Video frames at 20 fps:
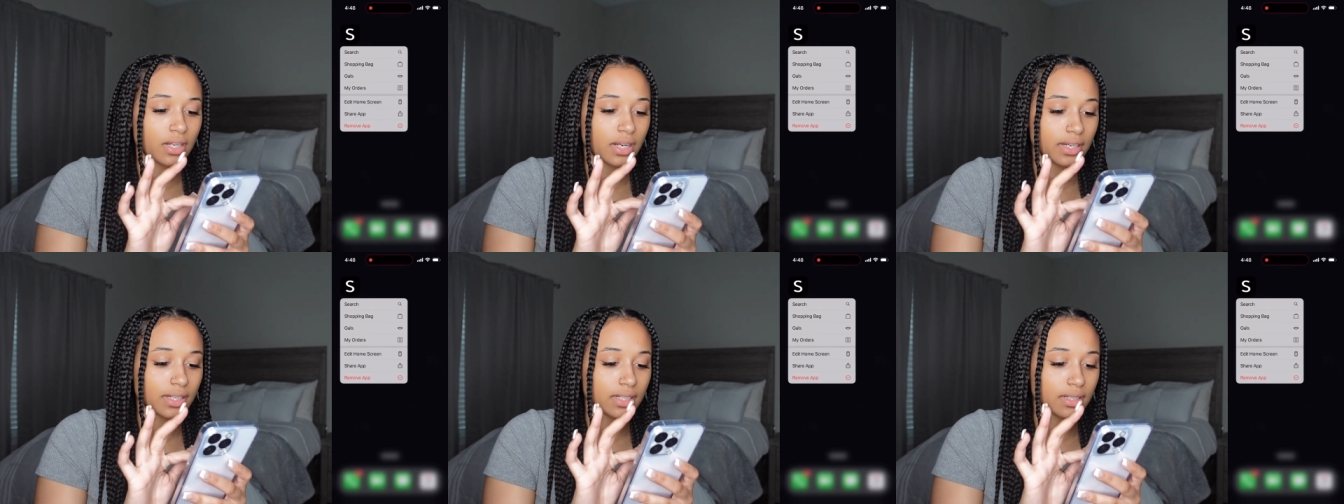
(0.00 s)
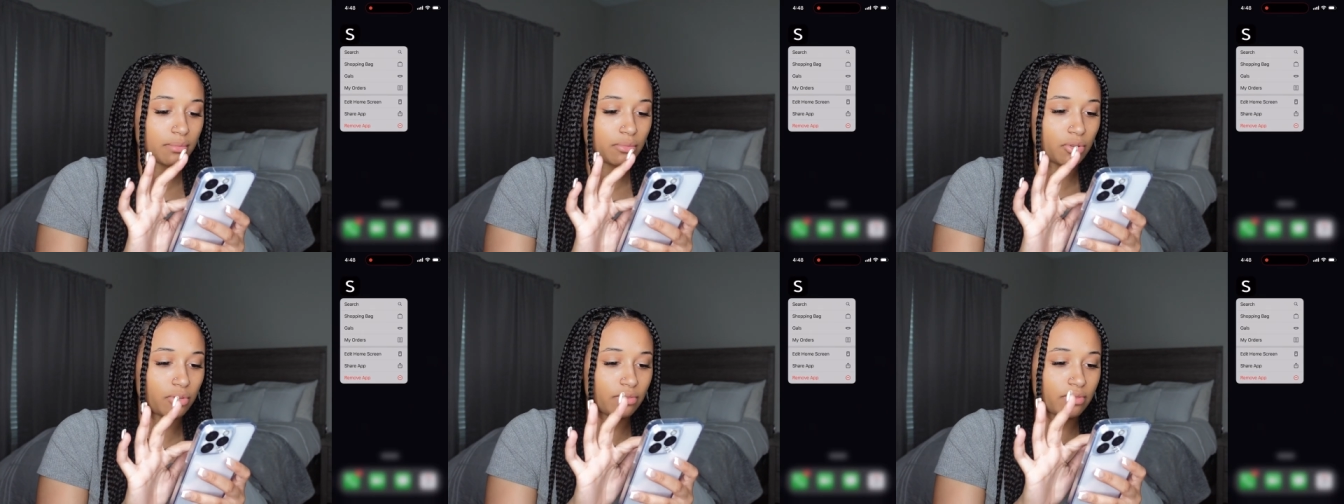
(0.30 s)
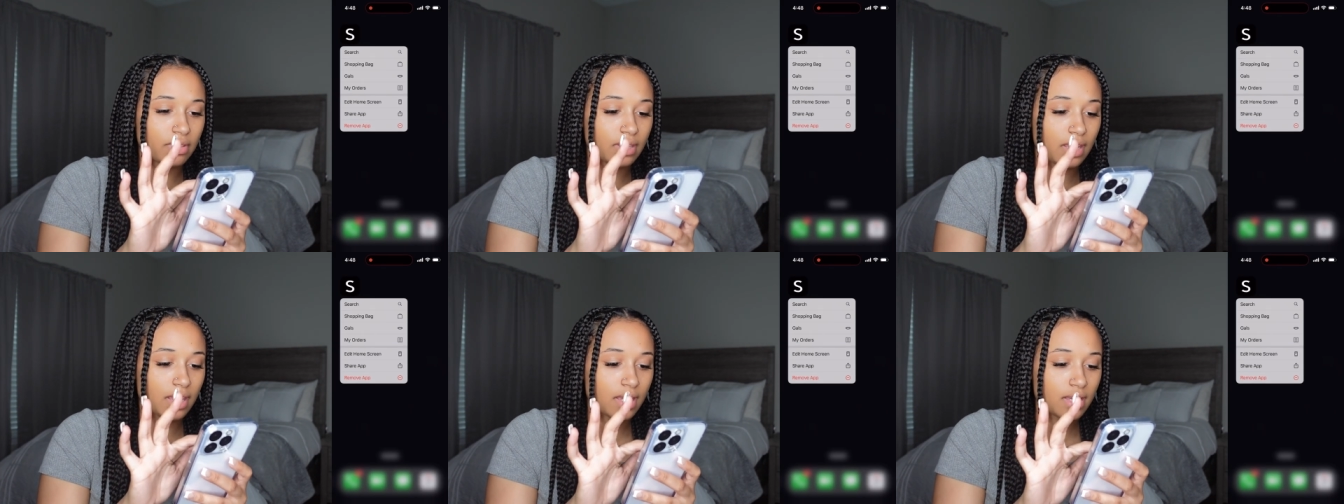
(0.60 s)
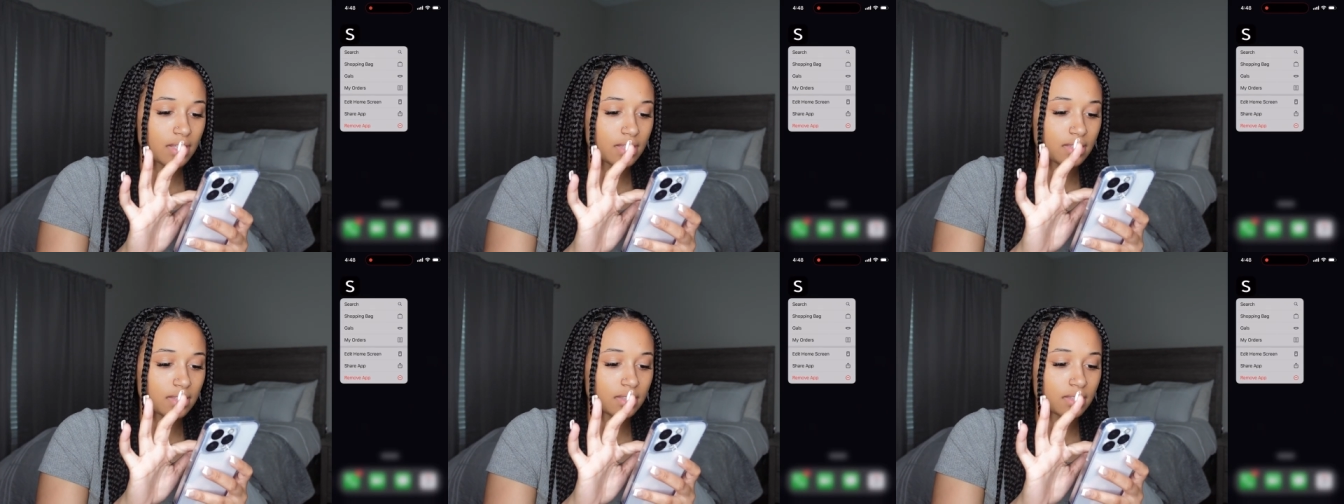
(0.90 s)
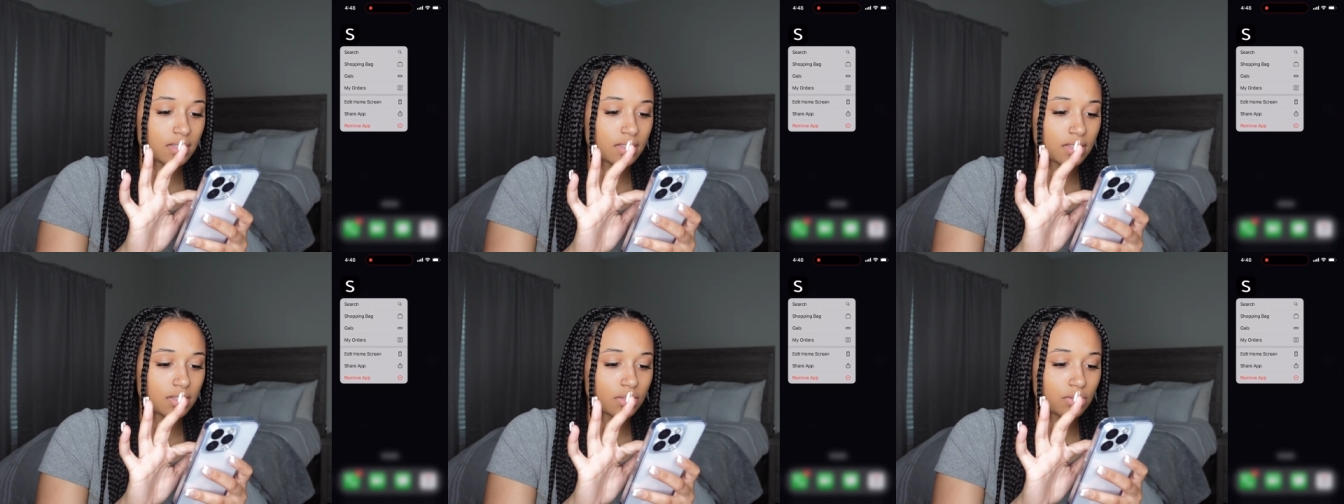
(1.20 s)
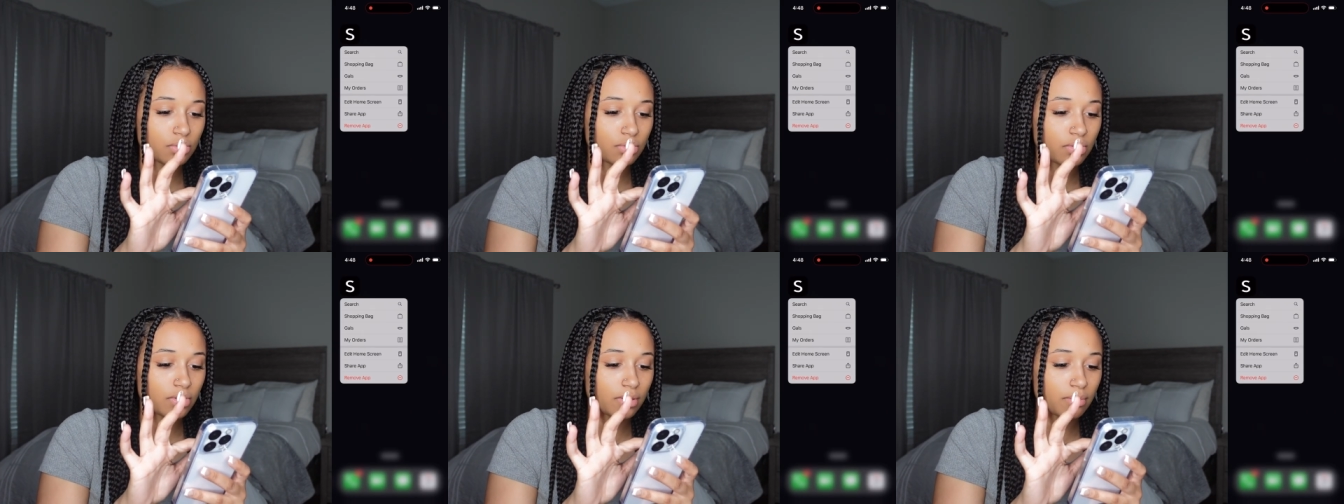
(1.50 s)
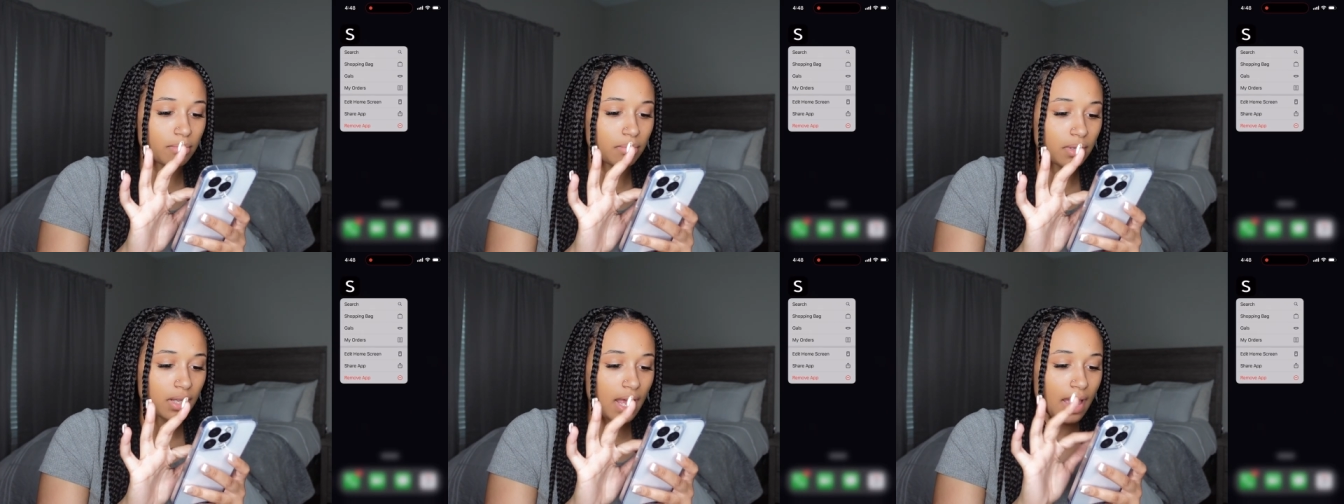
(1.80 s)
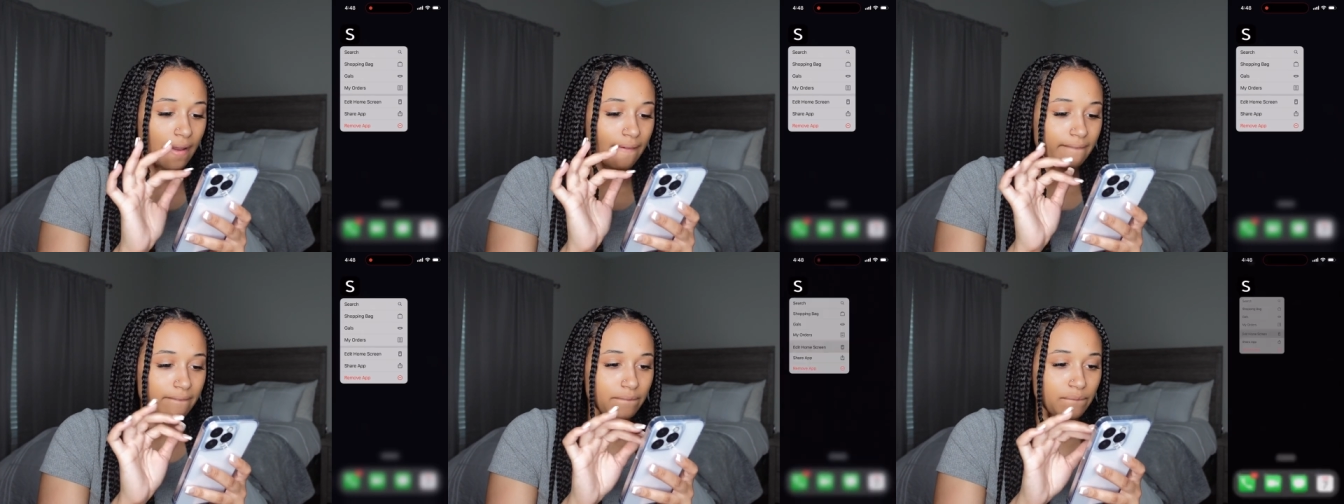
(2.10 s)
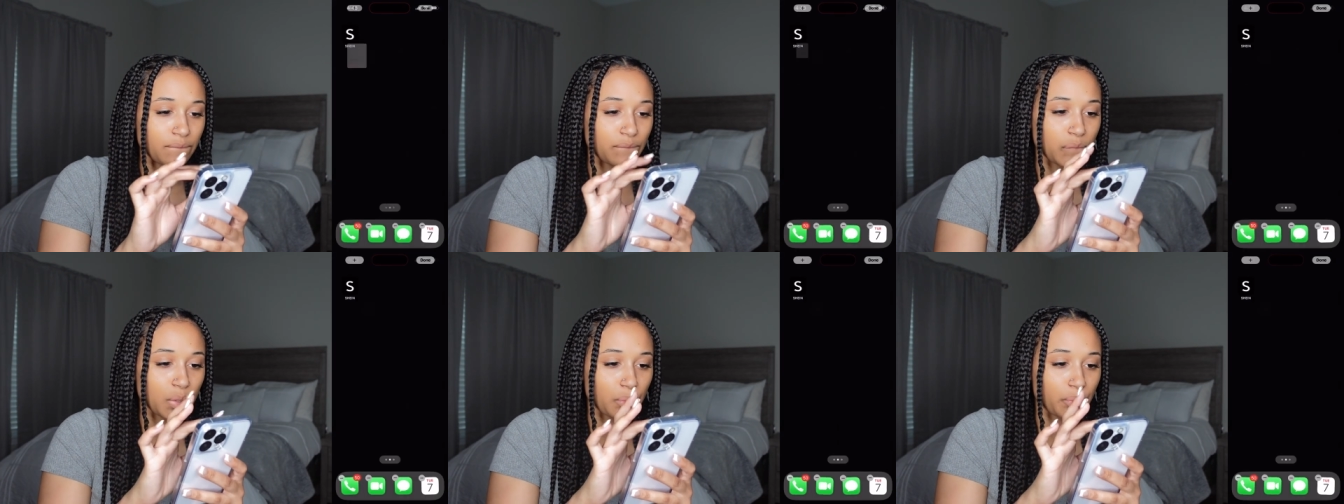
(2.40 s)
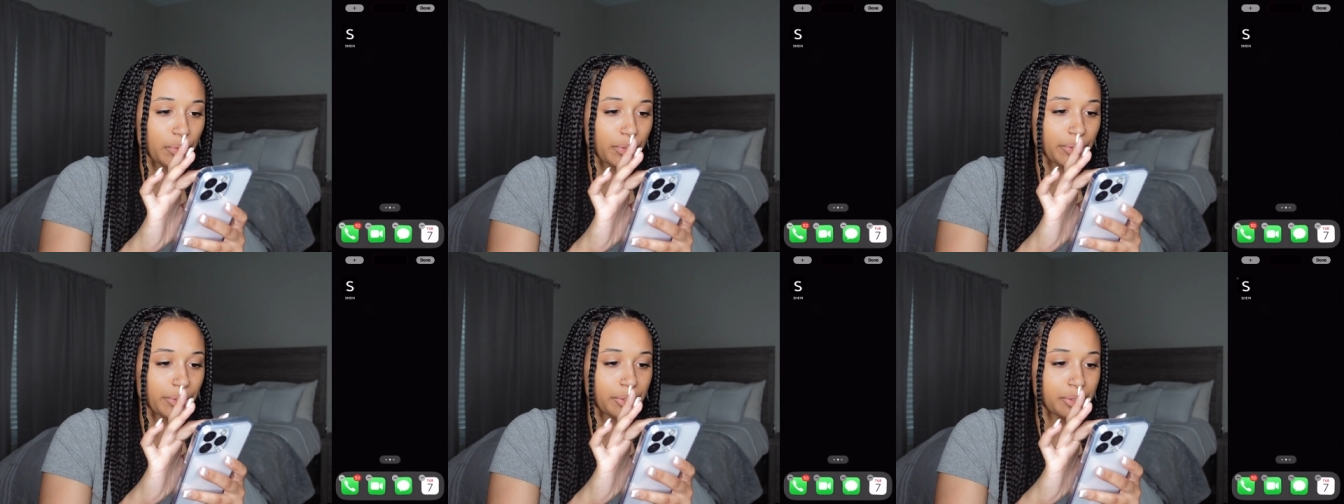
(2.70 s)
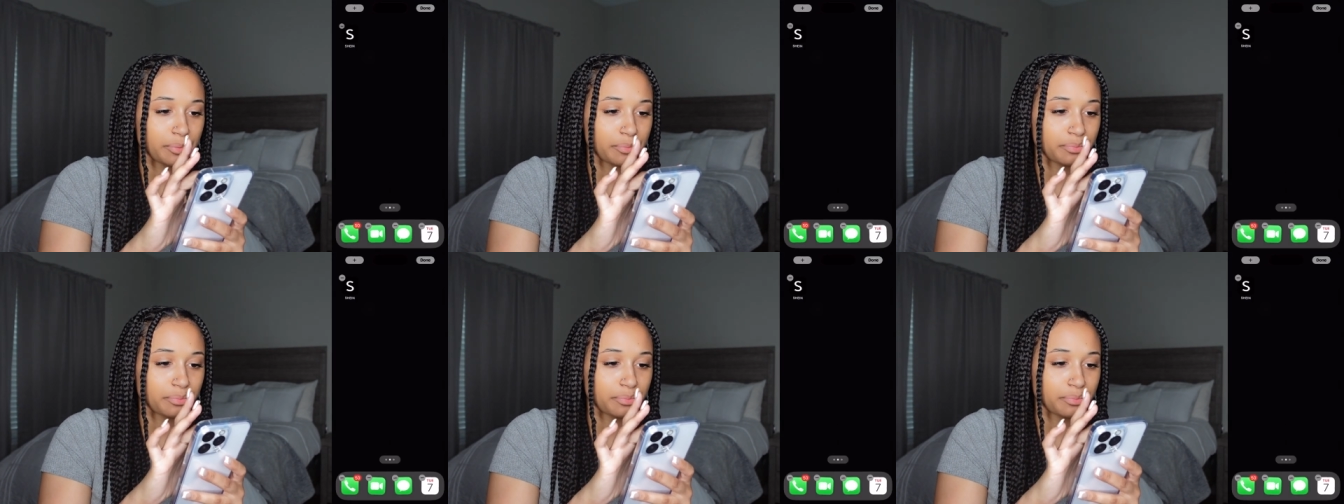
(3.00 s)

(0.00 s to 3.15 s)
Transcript: I need to move that into the black folder.